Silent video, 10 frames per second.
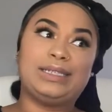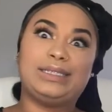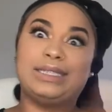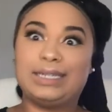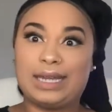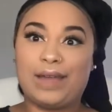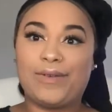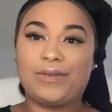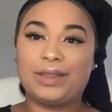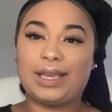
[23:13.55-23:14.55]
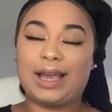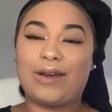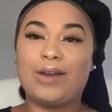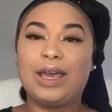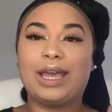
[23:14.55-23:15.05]
didn't have everything
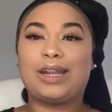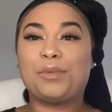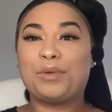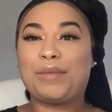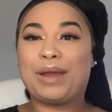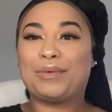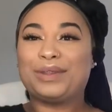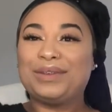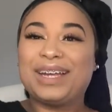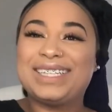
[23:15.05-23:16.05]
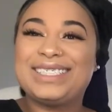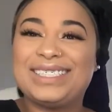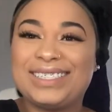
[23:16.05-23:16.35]
out, and I'll be right back with you guys.